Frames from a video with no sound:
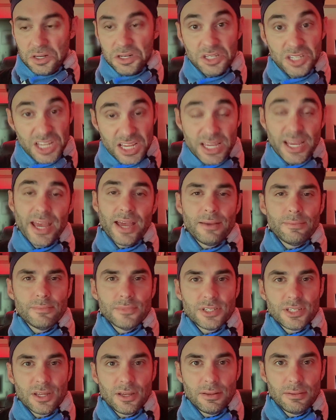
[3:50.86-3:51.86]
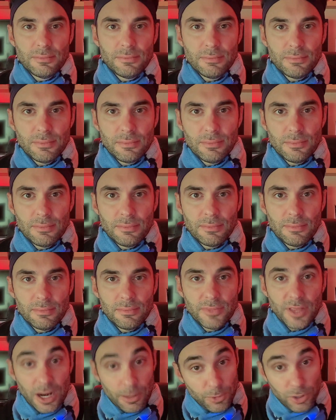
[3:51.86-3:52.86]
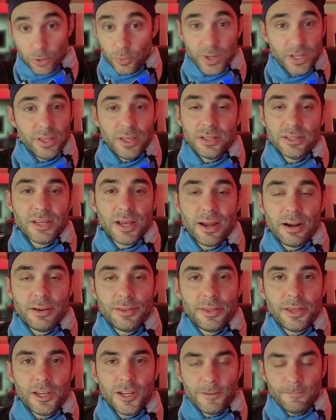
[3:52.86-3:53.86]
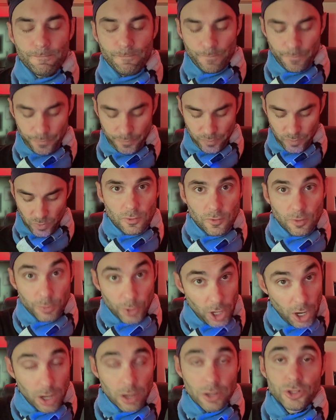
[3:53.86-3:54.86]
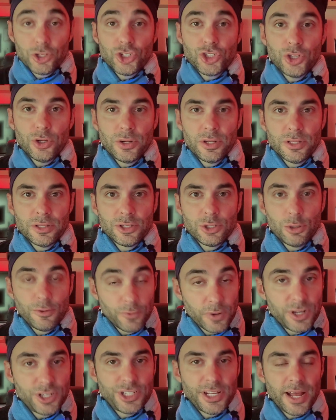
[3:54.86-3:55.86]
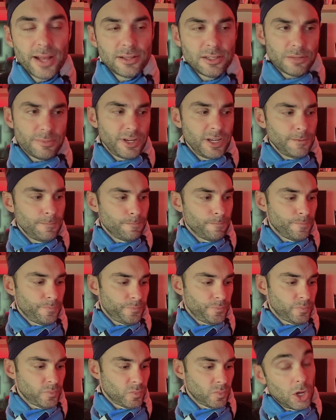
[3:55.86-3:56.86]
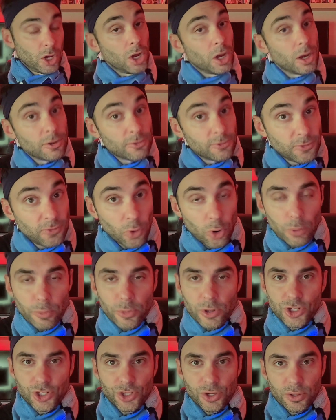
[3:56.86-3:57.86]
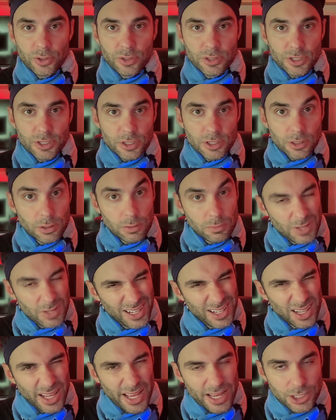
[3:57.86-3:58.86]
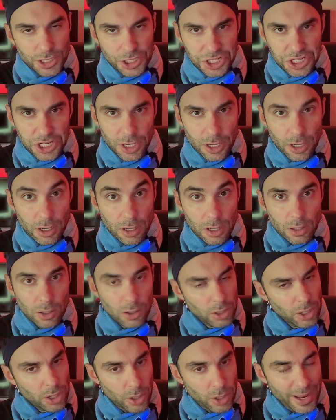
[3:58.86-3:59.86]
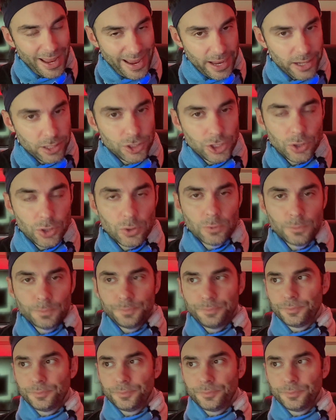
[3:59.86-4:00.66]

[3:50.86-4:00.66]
DMs, and I'm going to read the entire thing, from current students who've reached out to me, former students in the last year and 2.